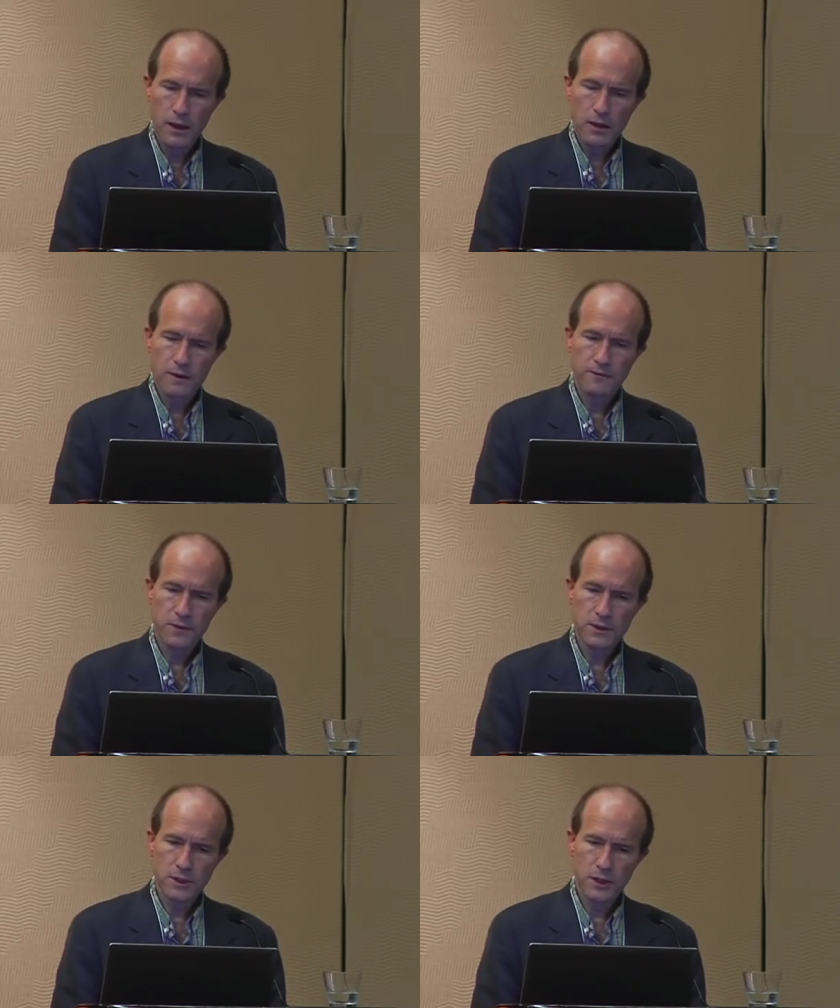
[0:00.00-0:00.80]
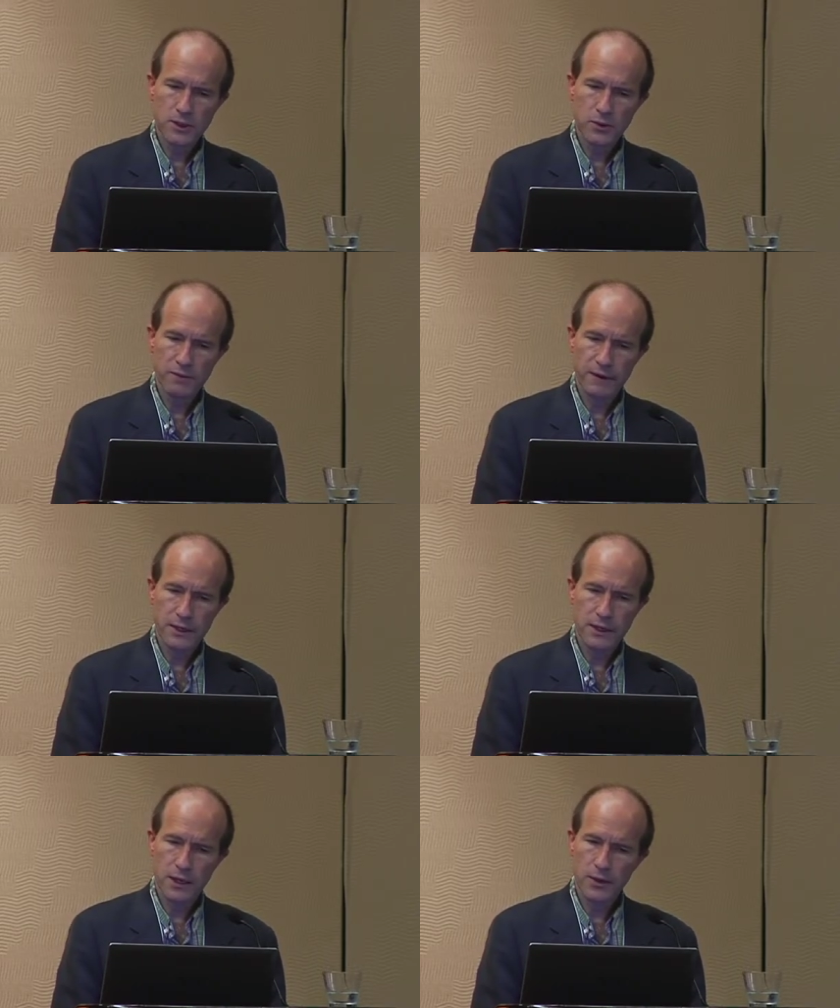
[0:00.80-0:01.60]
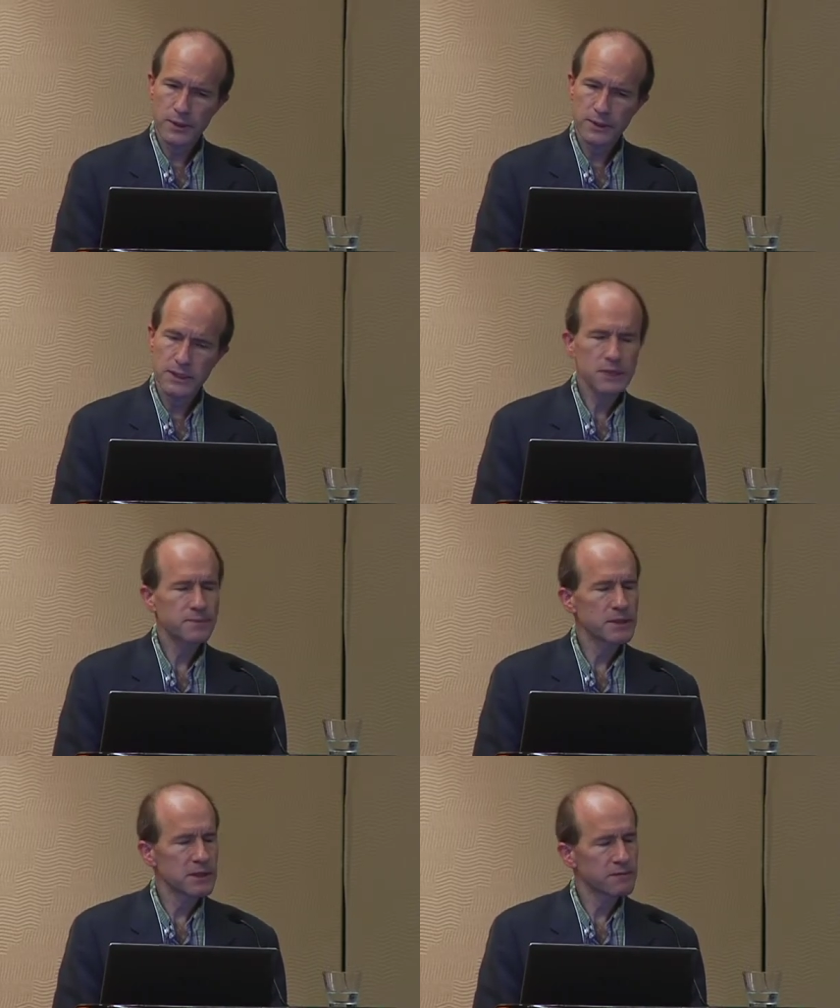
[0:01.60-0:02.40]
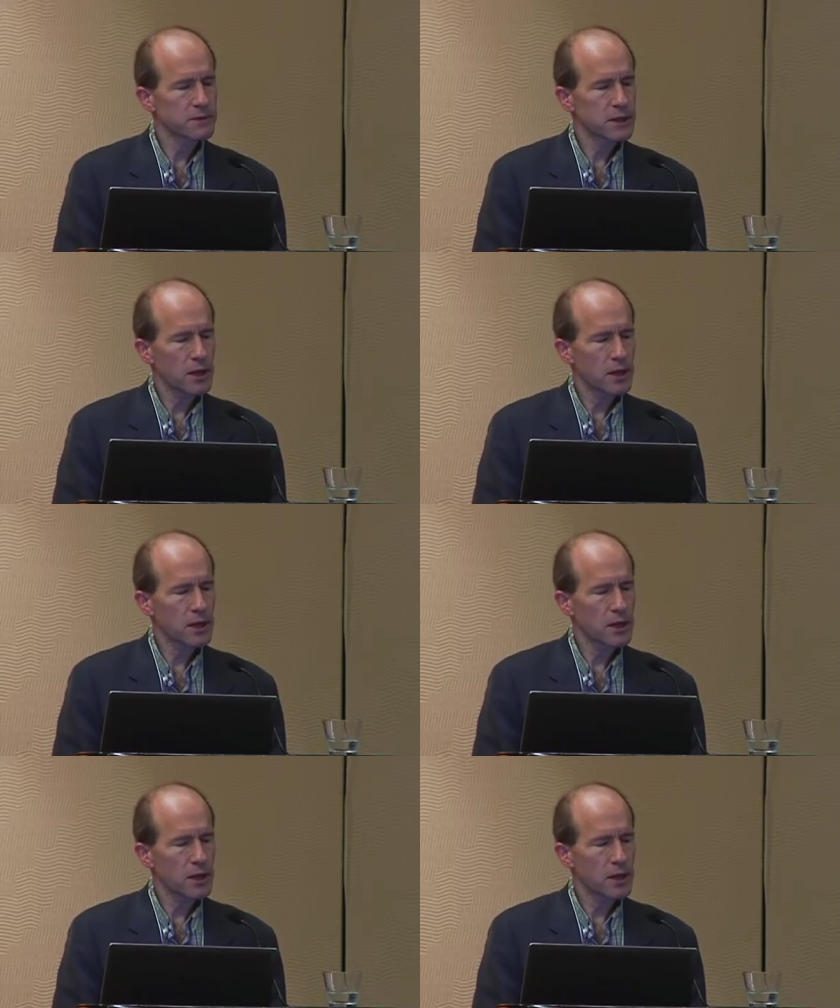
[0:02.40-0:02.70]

The foot is also affected in Loeys-Dietz, but different